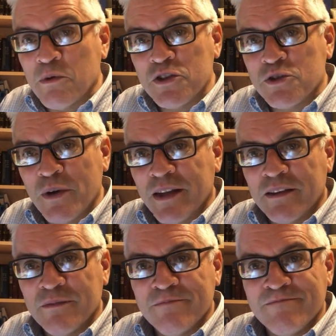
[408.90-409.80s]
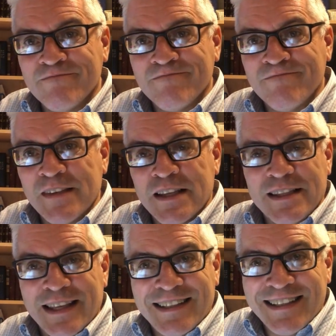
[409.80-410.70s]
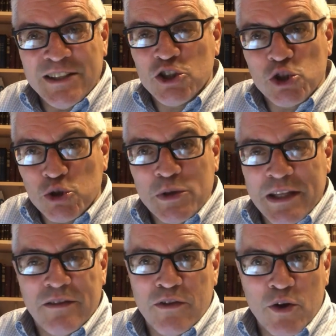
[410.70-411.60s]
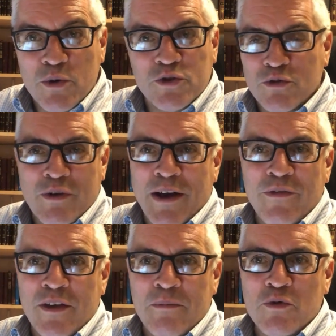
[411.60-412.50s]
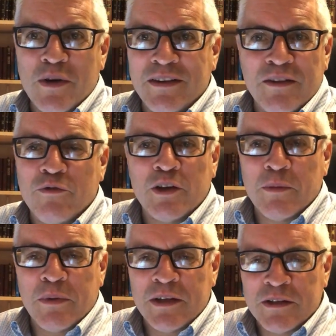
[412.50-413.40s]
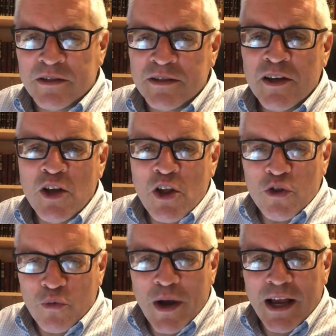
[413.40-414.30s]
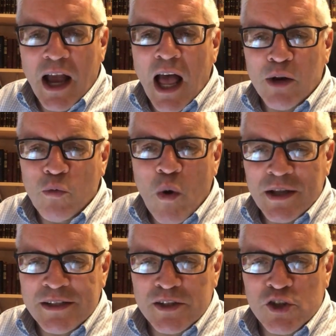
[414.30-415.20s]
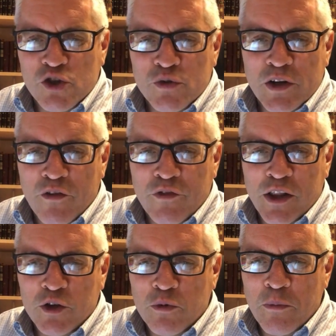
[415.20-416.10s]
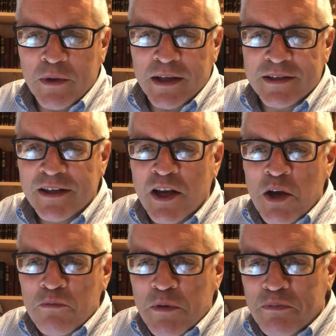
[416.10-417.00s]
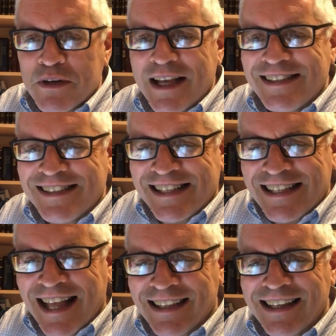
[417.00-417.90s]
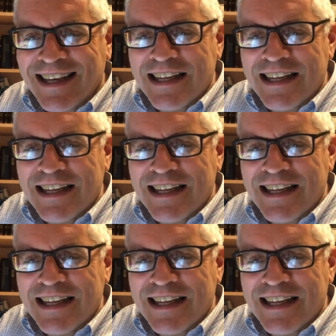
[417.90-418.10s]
straight. They didn't treat those around them who had differing opinions the way God wants us to treat our fellow human beings. He defines sinat